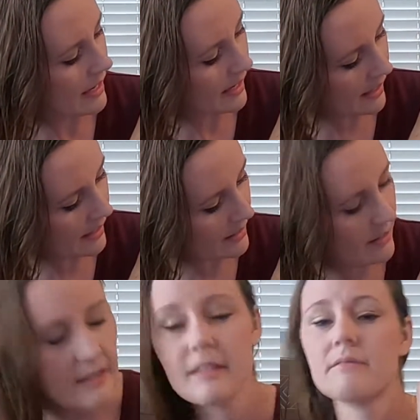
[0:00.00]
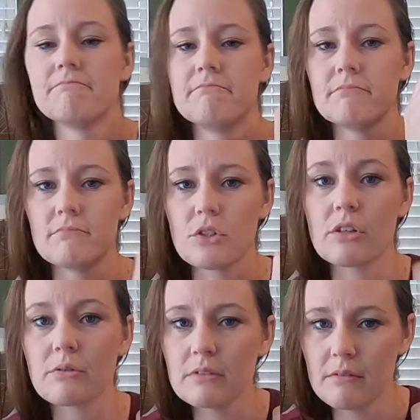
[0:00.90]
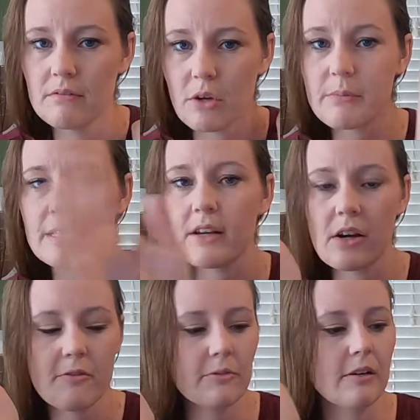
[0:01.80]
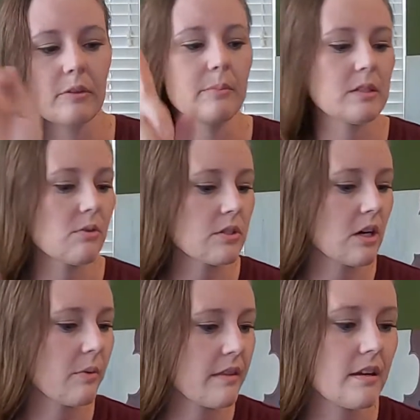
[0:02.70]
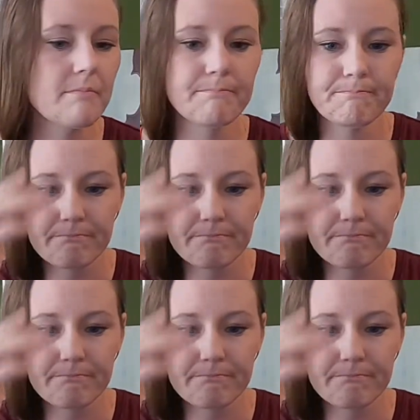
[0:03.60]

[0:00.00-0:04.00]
And so don't be scared off forever, but don't start with it.